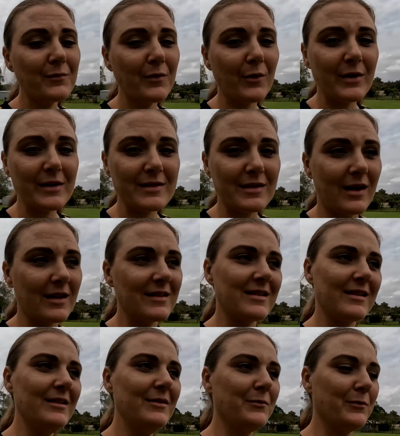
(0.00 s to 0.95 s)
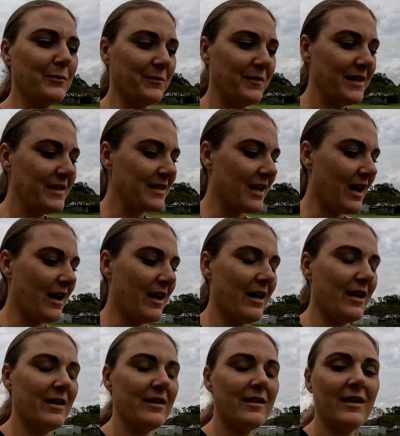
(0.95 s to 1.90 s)
very excited for figs.
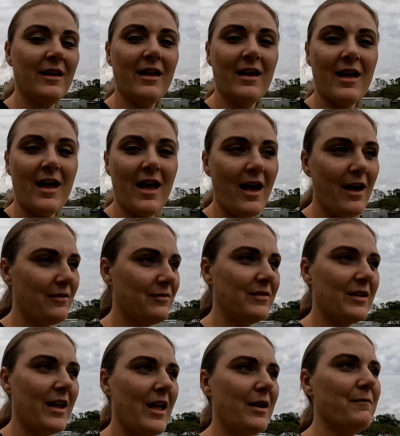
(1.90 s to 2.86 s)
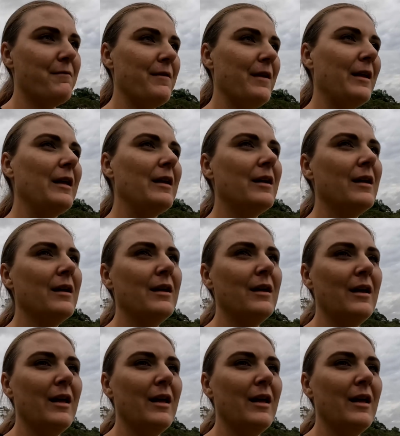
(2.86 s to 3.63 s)
I haven't had a fig